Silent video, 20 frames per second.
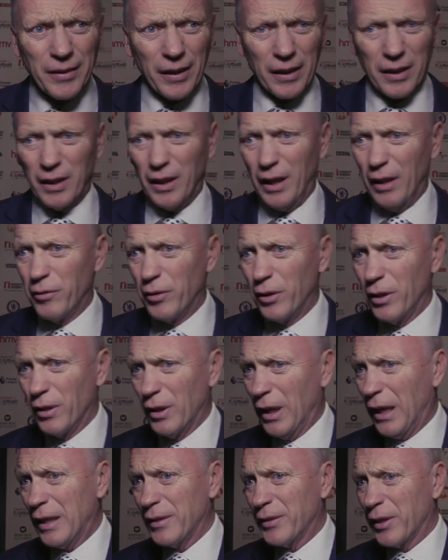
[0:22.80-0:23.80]
think
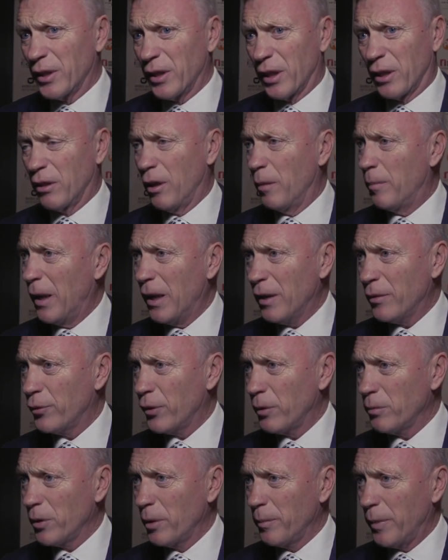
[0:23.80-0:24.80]
the club are
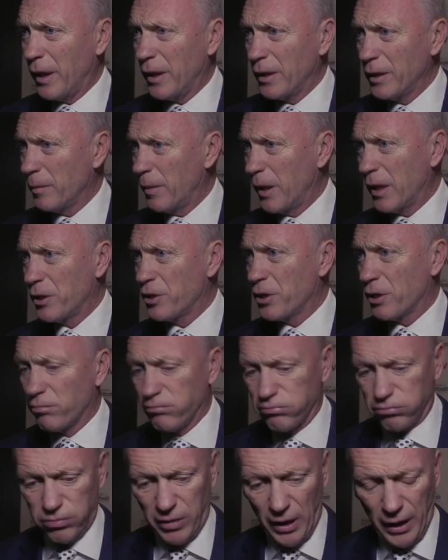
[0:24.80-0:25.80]
firmly behind the manager,
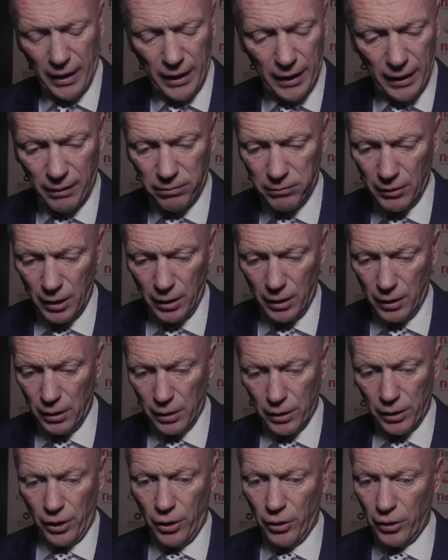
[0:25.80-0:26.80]

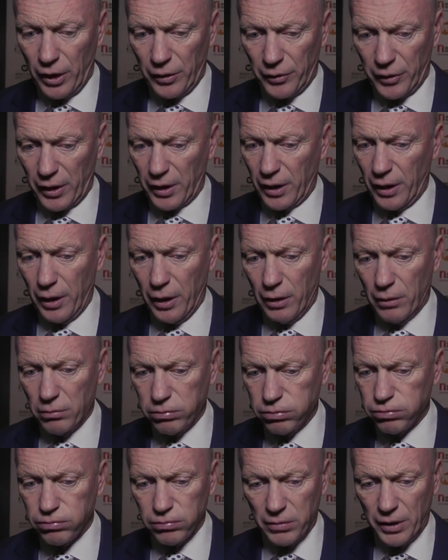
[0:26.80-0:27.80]
you know, and I think that
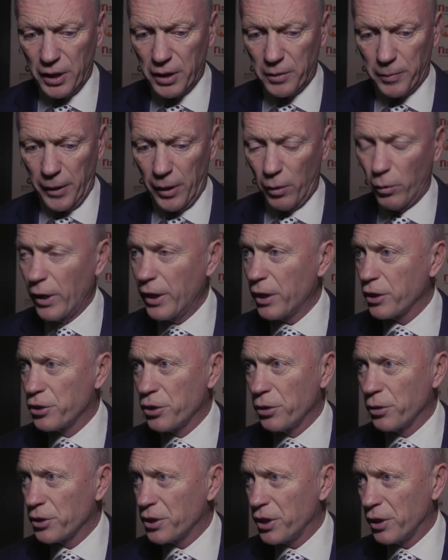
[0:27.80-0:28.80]
he's been a winner,
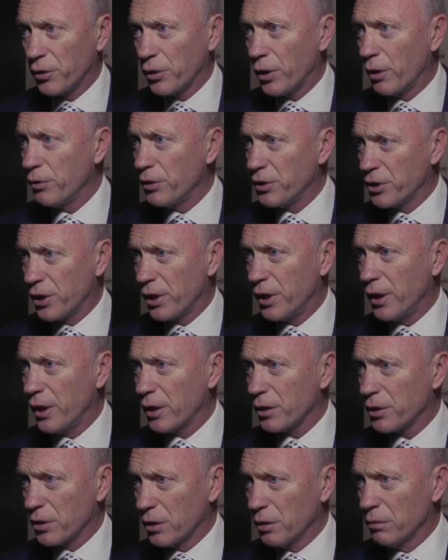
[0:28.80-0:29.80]
Josie, throughout his
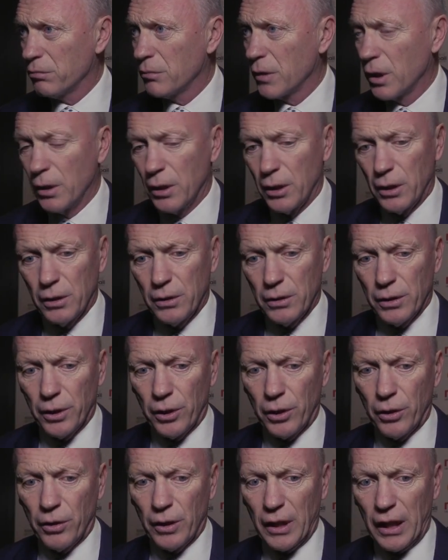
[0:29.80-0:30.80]
career, so
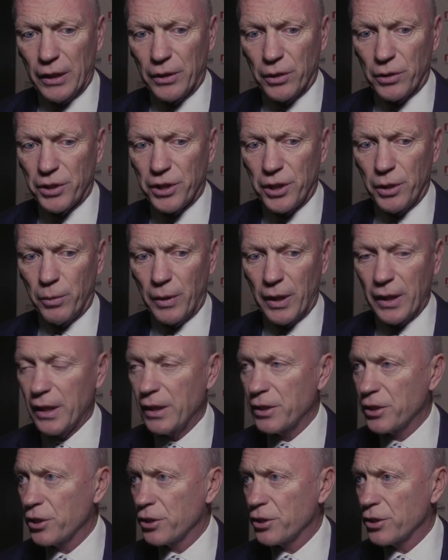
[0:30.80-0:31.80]
you know, I don't see why
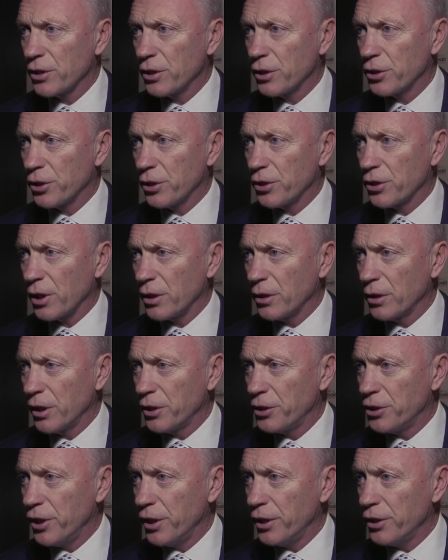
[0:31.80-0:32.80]
that should
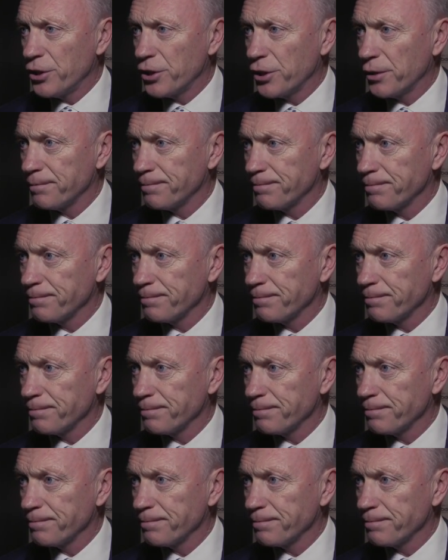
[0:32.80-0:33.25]
suddenly change.